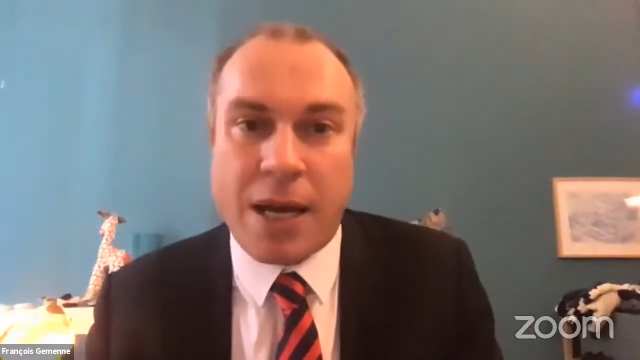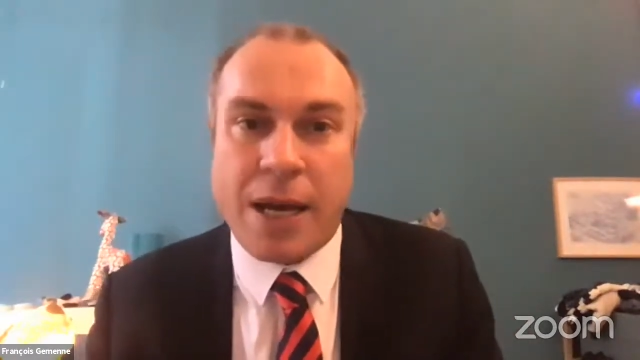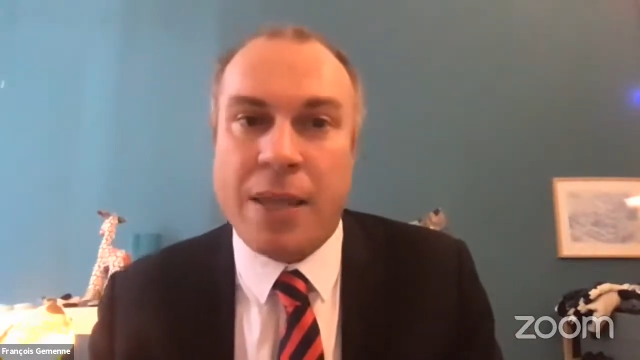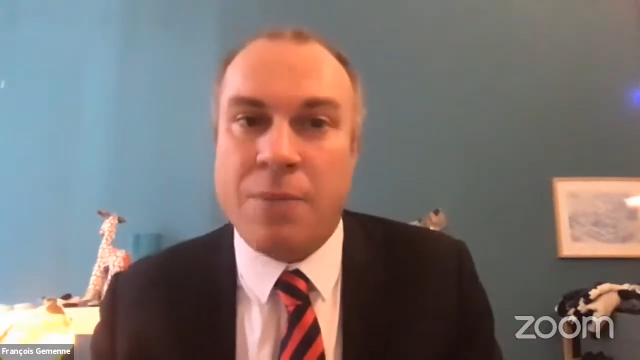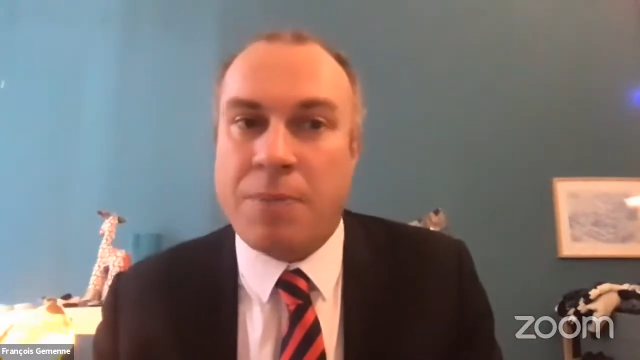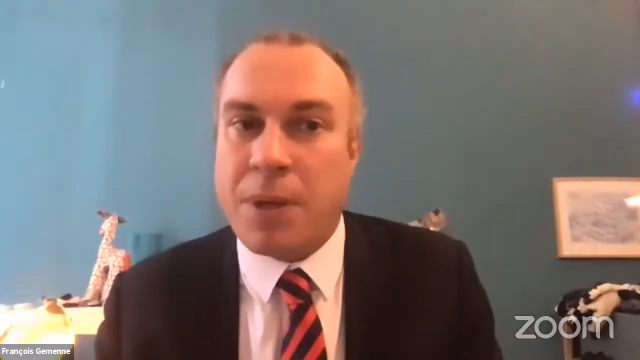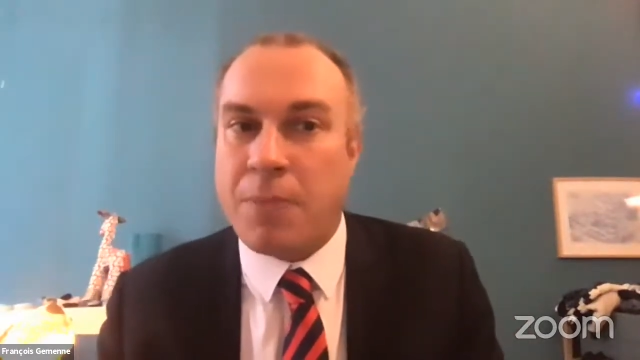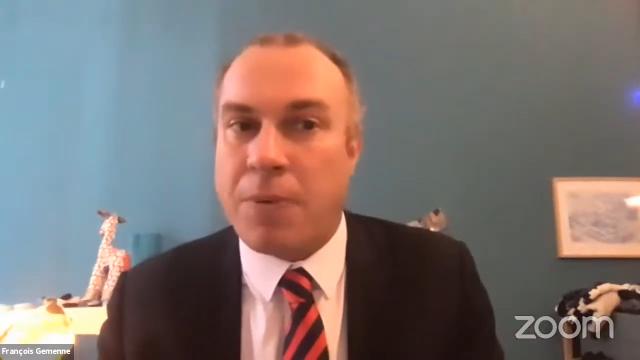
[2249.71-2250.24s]

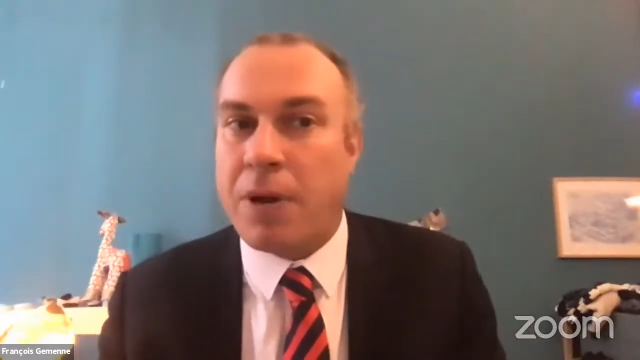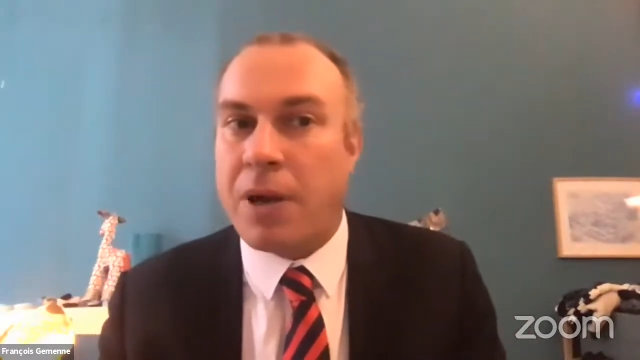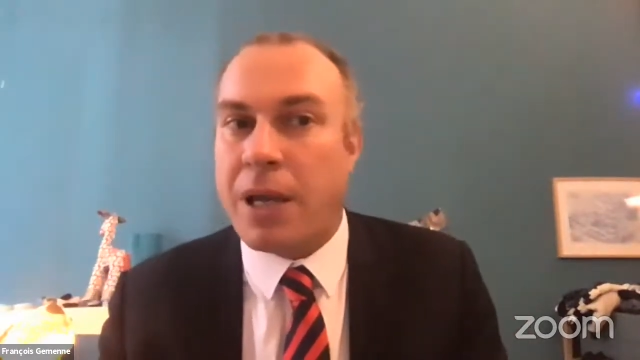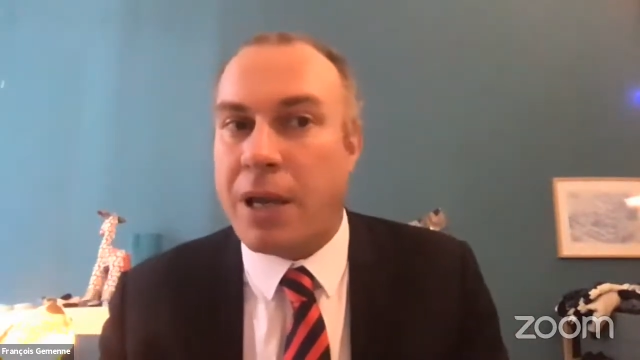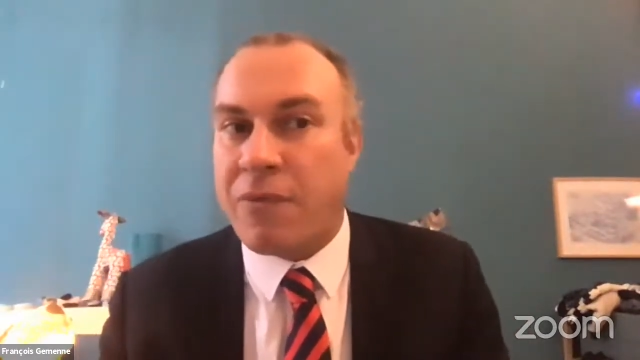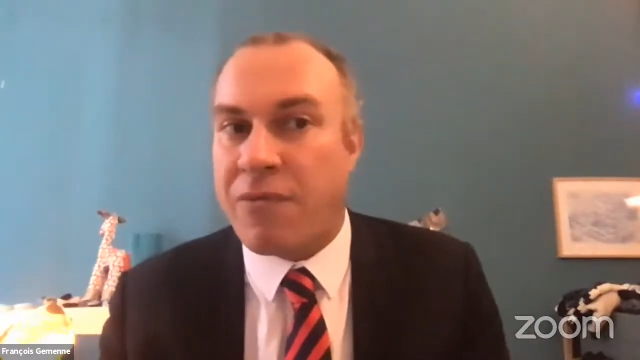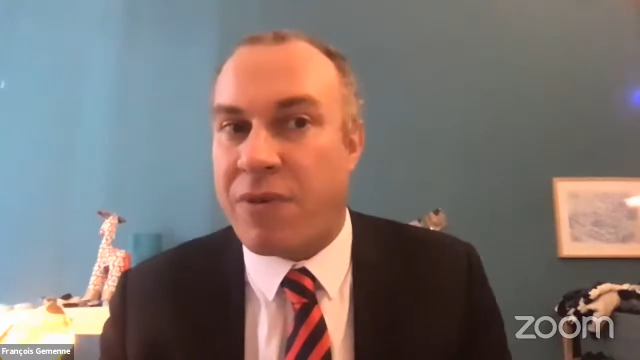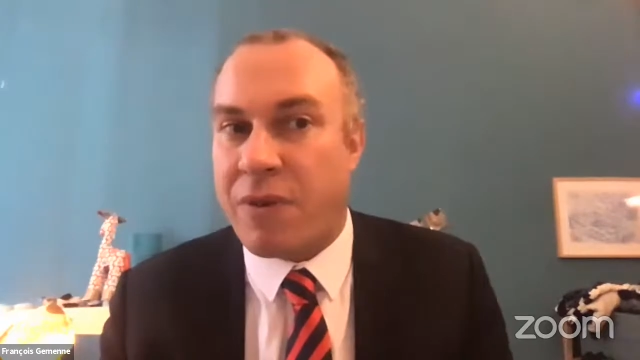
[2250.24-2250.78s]
and people
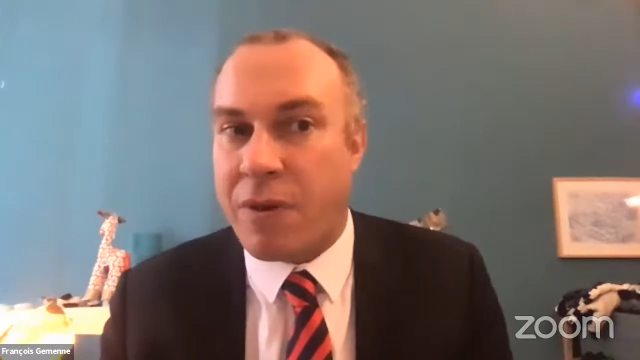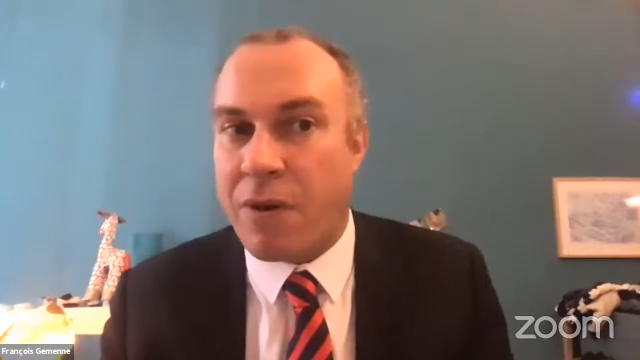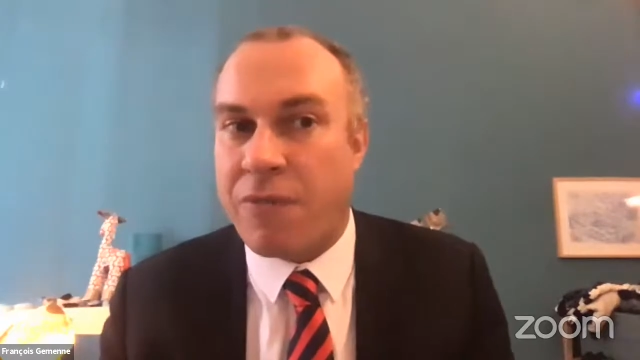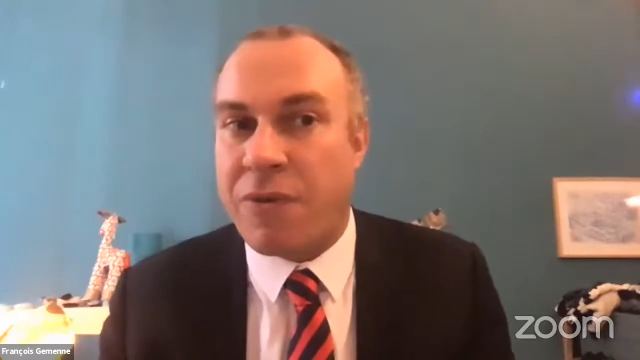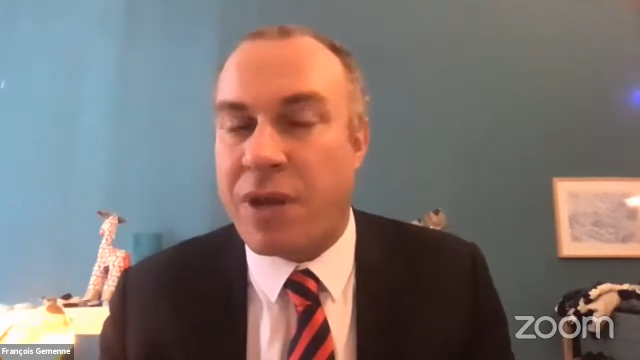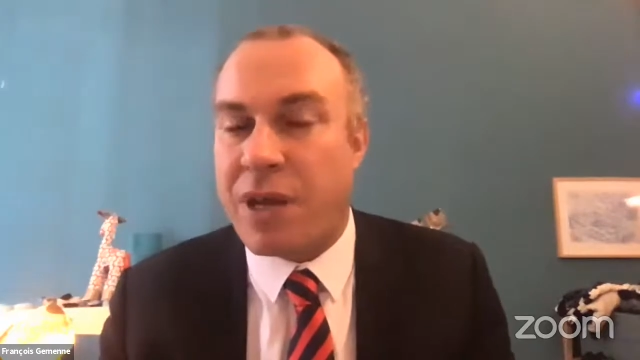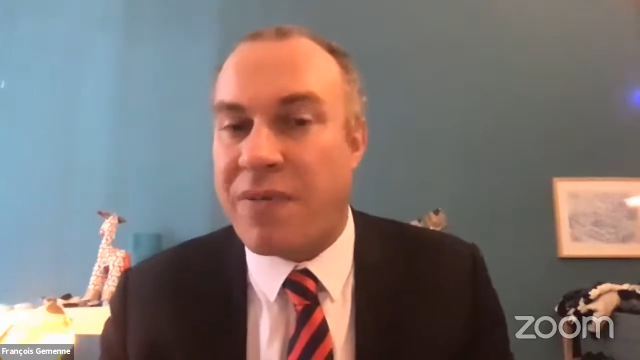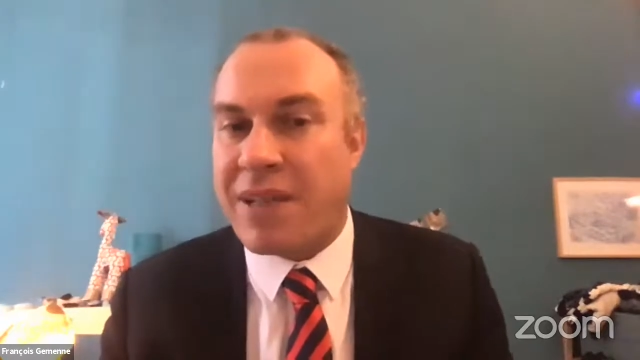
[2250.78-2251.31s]
very
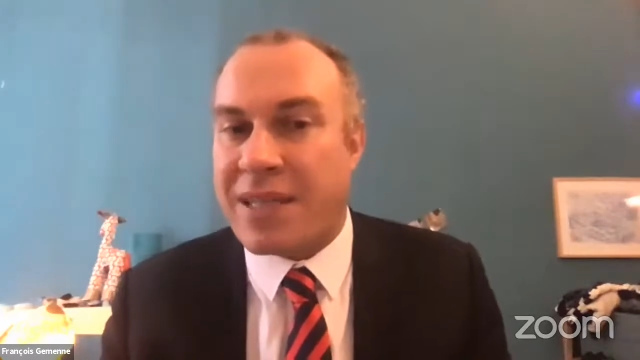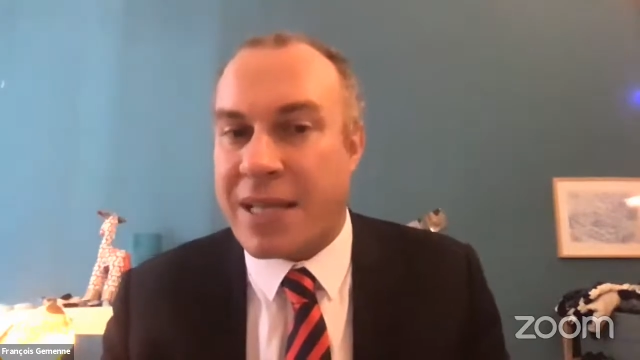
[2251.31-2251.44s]
often have a